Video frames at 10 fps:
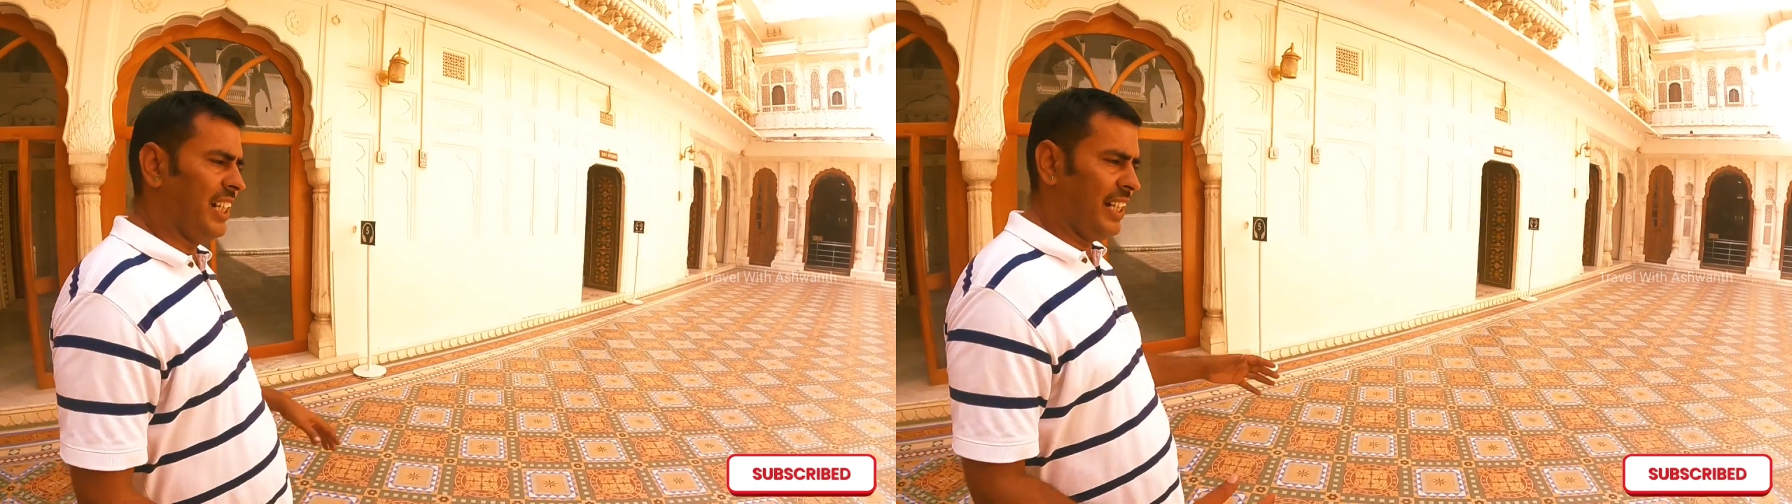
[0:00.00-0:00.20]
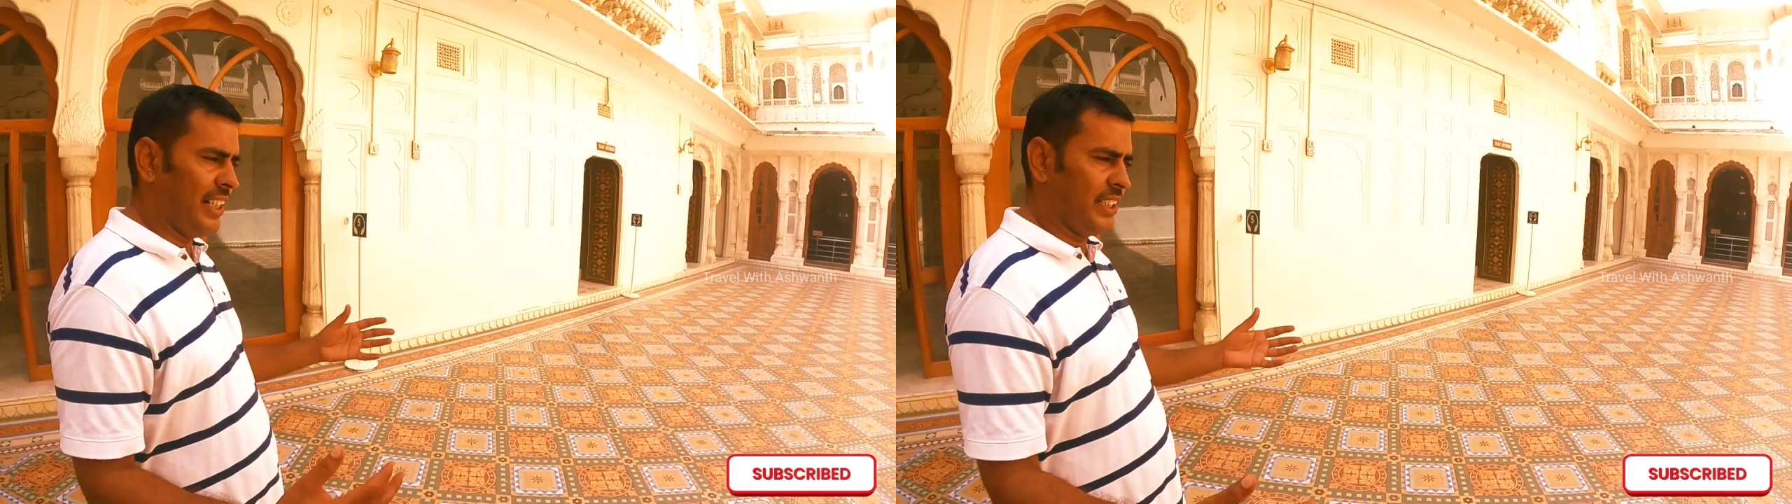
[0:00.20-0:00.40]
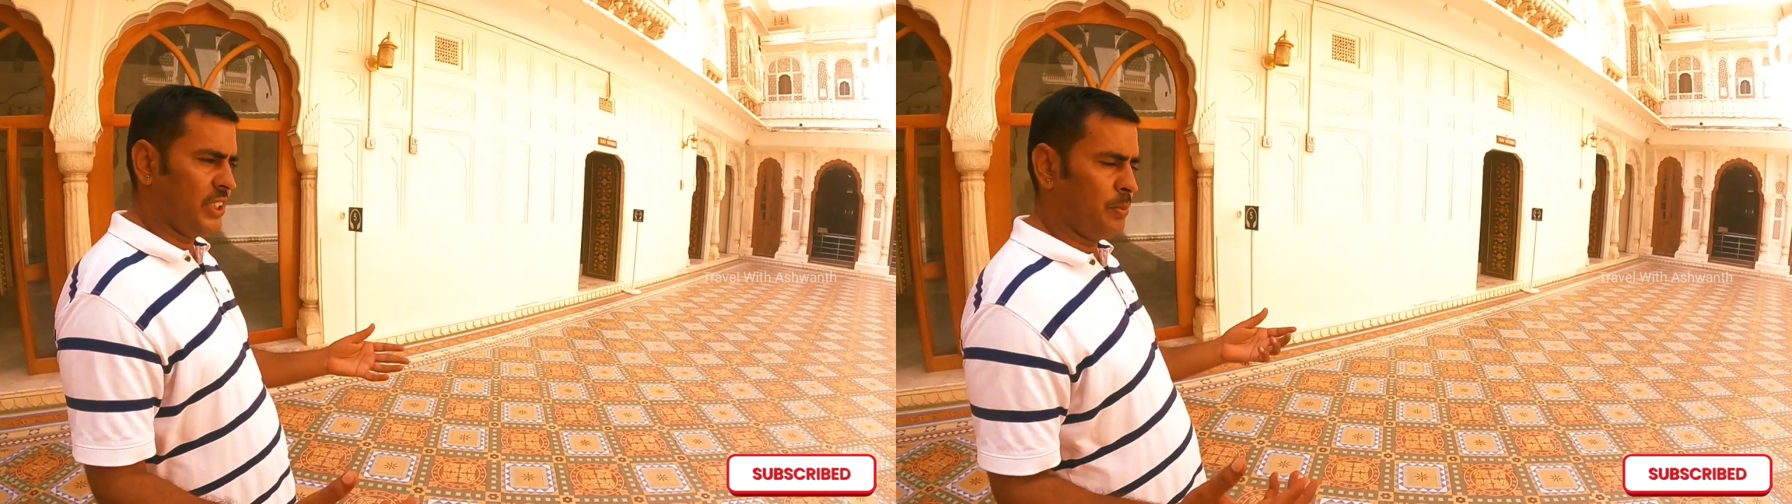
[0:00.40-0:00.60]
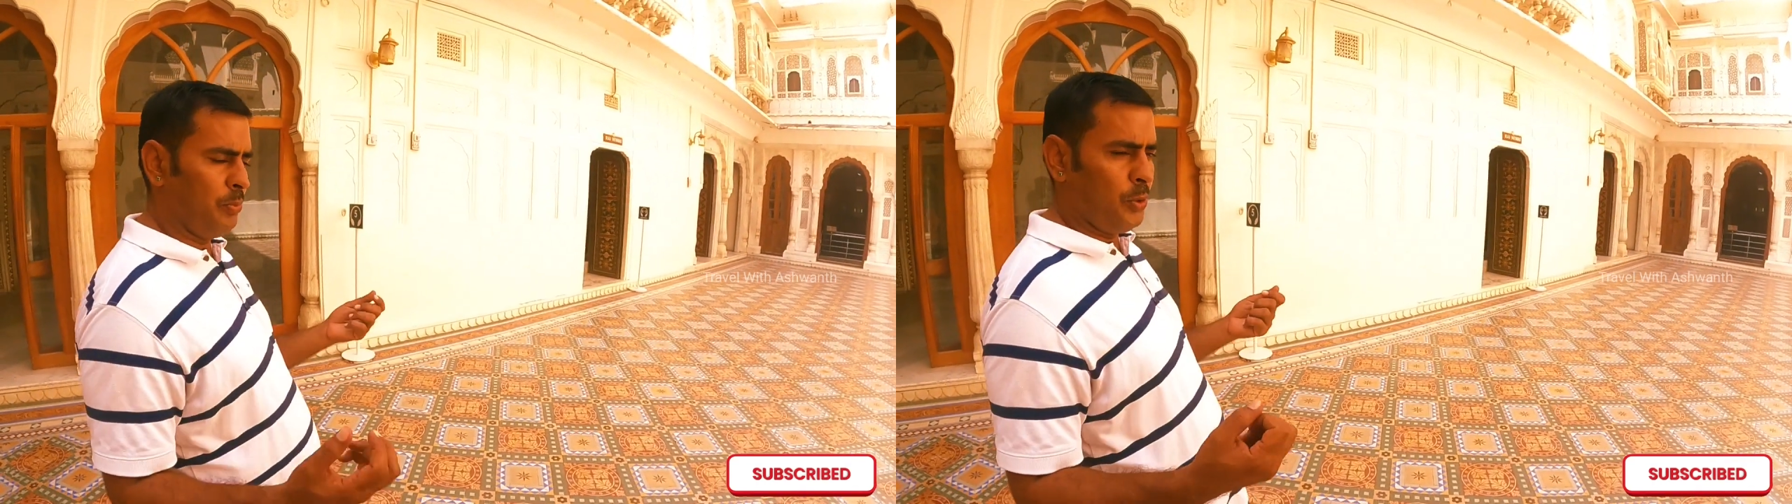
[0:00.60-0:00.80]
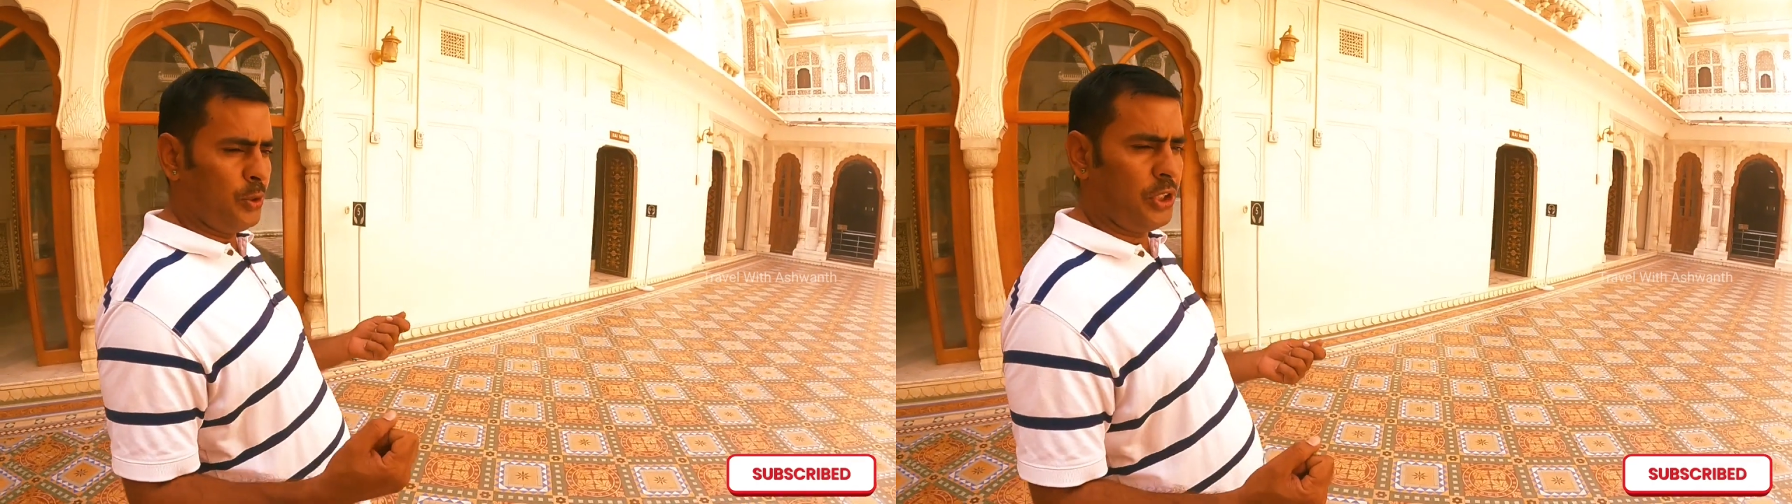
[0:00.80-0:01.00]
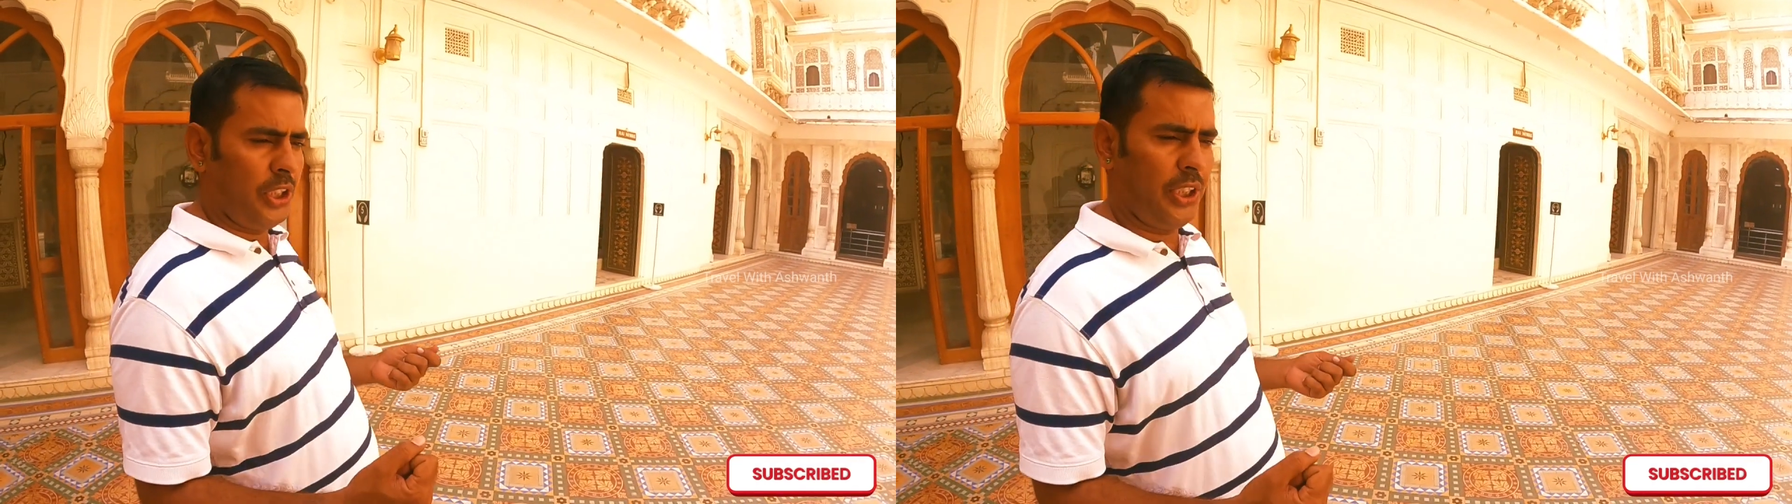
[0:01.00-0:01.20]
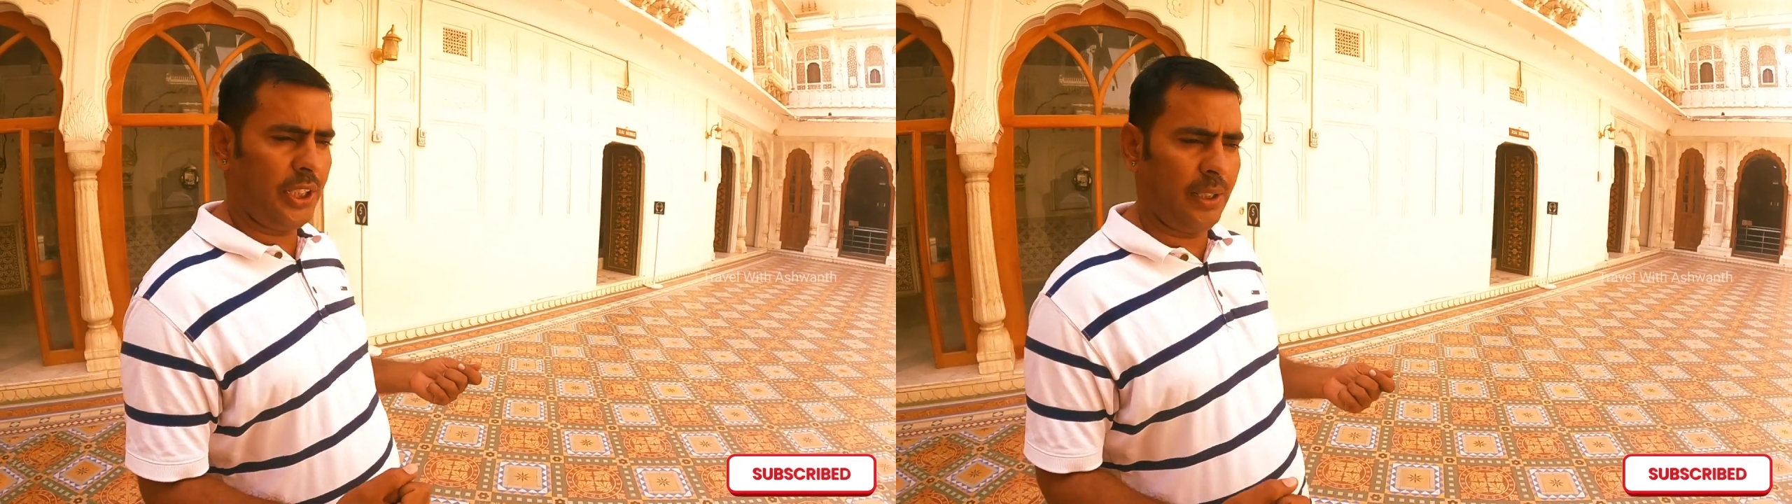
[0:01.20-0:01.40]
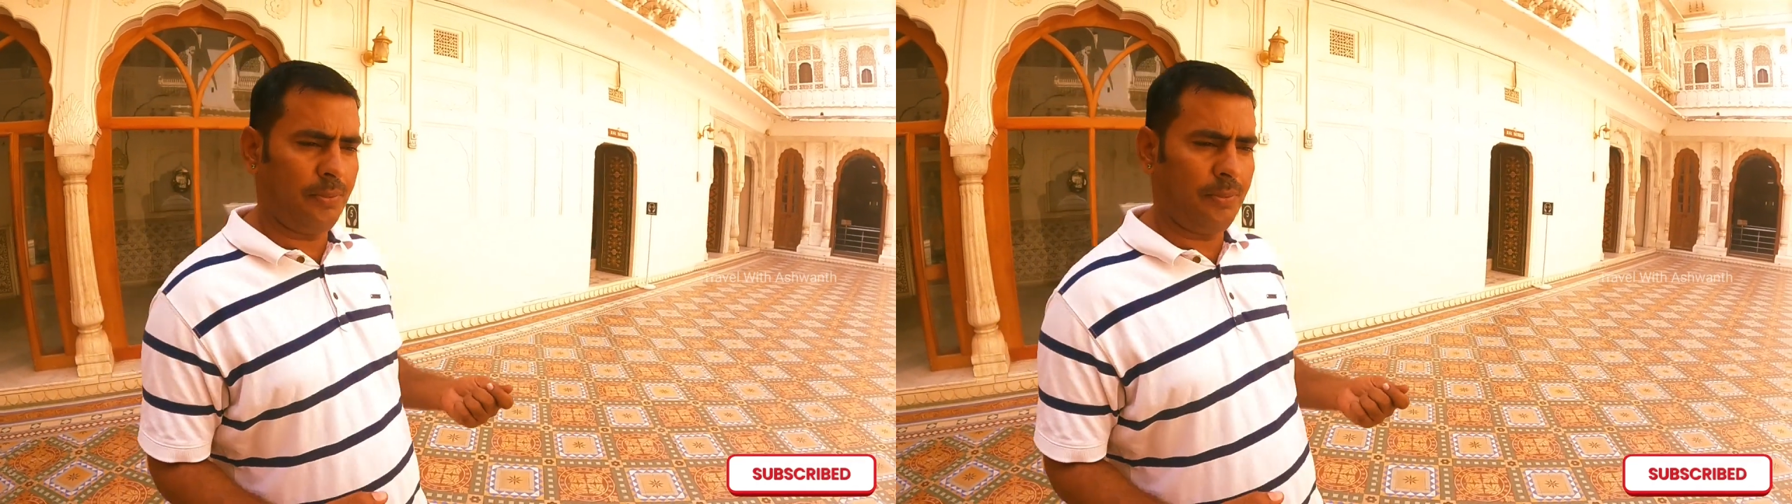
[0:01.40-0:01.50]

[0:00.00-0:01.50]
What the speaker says: dance, music,